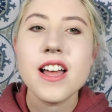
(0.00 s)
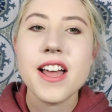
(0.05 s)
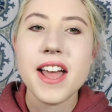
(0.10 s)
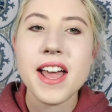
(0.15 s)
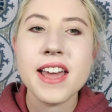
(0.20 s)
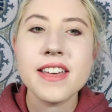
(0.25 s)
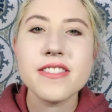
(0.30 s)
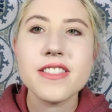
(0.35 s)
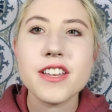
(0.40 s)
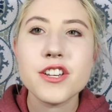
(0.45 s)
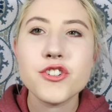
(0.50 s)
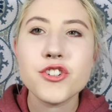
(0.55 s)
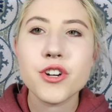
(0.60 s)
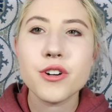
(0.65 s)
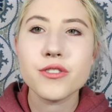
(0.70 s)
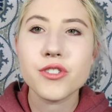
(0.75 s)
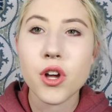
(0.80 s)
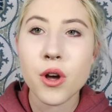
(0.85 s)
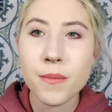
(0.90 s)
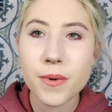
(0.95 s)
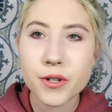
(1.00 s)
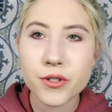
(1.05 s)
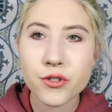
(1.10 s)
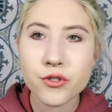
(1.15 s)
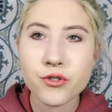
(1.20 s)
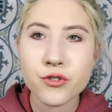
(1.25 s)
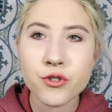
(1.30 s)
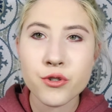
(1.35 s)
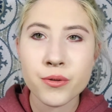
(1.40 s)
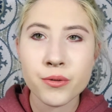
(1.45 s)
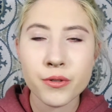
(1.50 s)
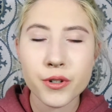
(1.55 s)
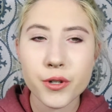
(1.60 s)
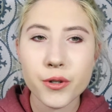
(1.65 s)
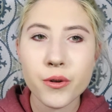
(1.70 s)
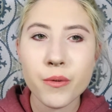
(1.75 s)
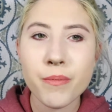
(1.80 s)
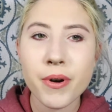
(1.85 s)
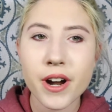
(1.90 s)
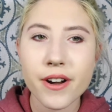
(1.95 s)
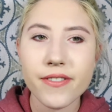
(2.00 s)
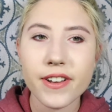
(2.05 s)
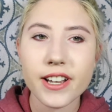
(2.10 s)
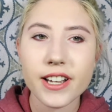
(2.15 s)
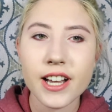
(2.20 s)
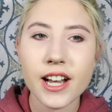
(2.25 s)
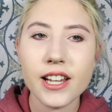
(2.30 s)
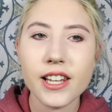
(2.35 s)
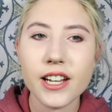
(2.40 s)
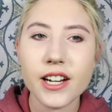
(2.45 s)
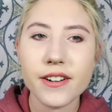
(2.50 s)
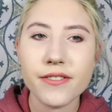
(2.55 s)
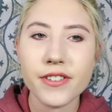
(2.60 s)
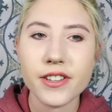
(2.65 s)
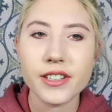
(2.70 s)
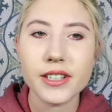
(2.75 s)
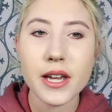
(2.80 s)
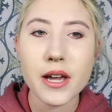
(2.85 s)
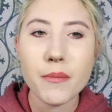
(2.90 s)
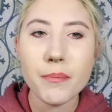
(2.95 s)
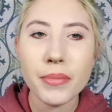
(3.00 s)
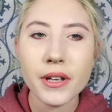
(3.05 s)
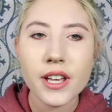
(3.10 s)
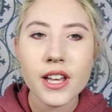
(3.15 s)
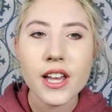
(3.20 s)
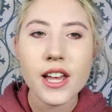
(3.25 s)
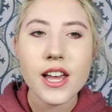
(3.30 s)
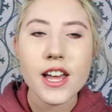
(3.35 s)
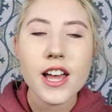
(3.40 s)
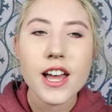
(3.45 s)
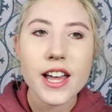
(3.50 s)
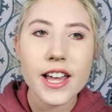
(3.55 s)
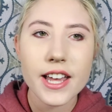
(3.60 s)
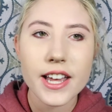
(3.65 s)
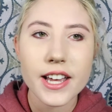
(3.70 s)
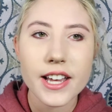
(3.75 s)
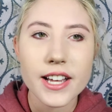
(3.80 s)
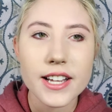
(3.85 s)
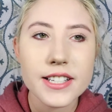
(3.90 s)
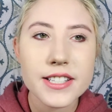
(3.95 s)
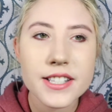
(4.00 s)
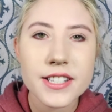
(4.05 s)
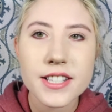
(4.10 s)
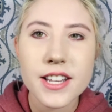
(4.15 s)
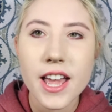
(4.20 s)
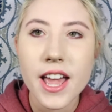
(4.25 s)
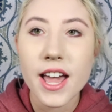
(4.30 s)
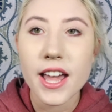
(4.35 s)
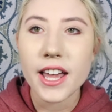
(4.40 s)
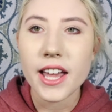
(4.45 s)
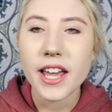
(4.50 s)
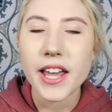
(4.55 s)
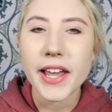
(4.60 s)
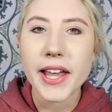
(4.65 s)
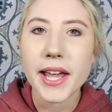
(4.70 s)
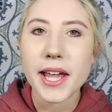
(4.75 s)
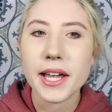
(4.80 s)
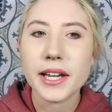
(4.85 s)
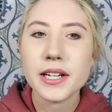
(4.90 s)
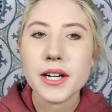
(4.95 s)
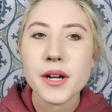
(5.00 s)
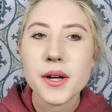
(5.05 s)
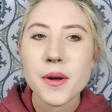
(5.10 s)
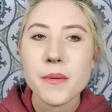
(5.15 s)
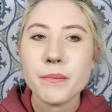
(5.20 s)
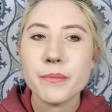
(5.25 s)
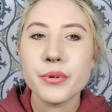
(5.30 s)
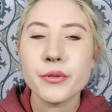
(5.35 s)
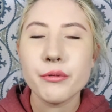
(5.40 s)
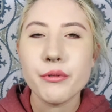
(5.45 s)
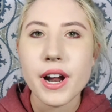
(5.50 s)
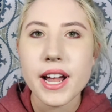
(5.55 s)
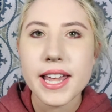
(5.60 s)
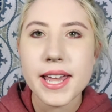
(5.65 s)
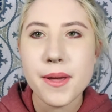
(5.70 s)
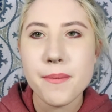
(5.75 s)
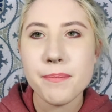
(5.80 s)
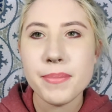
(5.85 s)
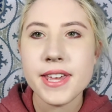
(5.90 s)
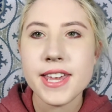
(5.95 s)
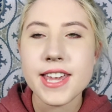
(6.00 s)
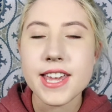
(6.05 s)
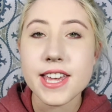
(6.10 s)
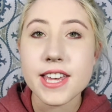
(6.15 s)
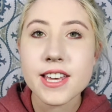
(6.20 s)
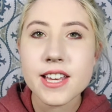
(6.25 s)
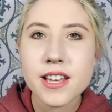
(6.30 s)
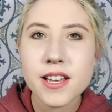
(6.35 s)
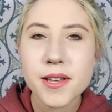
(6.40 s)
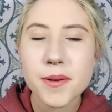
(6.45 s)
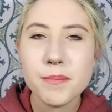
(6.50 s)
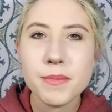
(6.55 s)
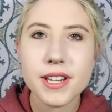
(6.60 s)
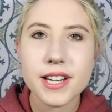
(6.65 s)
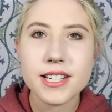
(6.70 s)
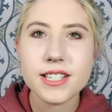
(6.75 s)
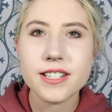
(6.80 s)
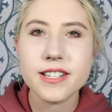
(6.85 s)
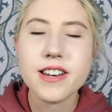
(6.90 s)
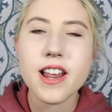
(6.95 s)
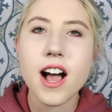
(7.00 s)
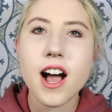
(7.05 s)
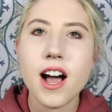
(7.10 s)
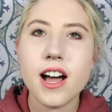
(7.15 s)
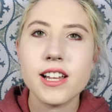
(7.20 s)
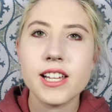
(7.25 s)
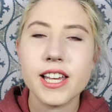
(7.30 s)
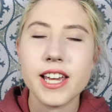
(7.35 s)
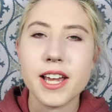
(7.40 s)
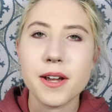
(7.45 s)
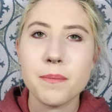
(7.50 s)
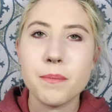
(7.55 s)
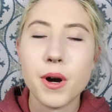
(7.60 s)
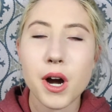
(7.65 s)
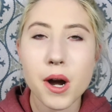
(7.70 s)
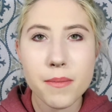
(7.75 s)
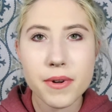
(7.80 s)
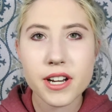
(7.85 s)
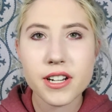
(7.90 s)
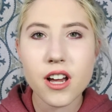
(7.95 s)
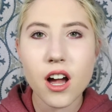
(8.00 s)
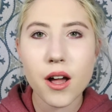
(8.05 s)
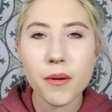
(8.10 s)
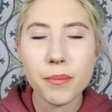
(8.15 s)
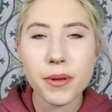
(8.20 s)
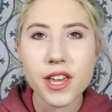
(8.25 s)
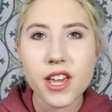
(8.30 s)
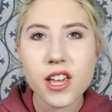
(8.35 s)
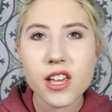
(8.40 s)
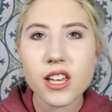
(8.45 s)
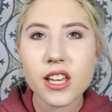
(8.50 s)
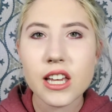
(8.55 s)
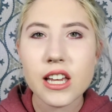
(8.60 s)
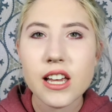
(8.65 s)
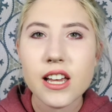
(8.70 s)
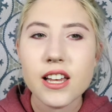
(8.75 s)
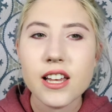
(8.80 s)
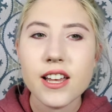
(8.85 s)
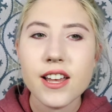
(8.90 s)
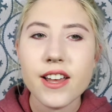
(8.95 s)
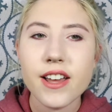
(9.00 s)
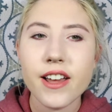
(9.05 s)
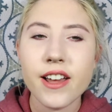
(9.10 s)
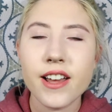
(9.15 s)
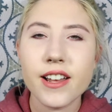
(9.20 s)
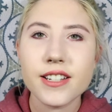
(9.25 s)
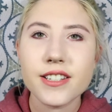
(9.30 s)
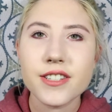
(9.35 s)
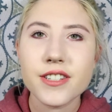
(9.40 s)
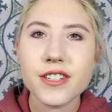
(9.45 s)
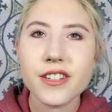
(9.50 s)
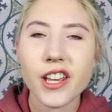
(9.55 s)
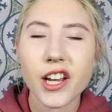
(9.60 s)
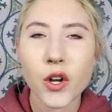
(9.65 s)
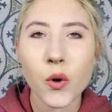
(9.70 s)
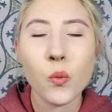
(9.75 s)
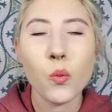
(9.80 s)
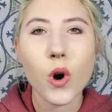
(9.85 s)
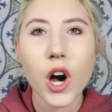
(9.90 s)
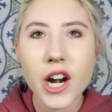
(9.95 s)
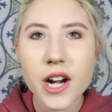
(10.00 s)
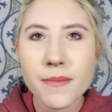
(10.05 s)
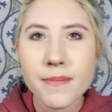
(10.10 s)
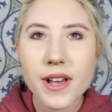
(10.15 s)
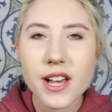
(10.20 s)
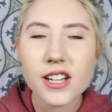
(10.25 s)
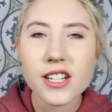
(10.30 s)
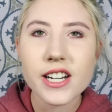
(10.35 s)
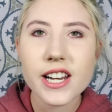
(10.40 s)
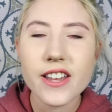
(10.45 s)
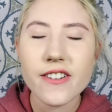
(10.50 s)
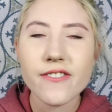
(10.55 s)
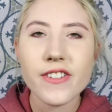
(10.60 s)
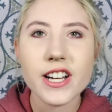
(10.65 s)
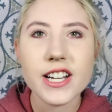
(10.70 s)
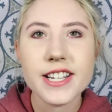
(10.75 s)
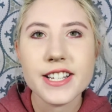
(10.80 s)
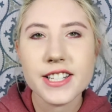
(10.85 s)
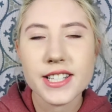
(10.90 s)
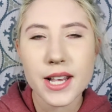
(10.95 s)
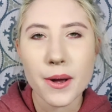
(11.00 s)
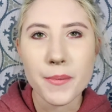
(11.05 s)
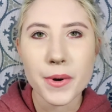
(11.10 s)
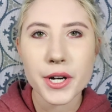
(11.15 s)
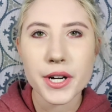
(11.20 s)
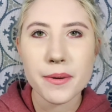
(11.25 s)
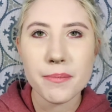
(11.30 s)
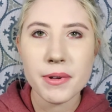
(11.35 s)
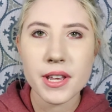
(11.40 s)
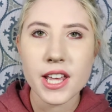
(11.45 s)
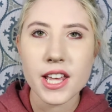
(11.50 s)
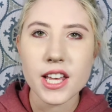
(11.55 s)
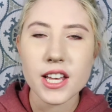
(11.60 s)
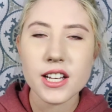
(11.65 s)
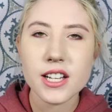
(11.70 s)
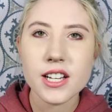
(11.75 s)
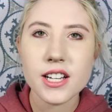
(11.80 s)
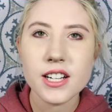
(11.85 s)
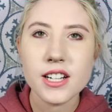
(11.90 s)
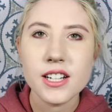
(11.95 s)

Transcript: And this shows almost true perfect color for the lip. It's a bright pink, but it's not like Barbie doll pink. It's like a watermelon-y, very summery pink.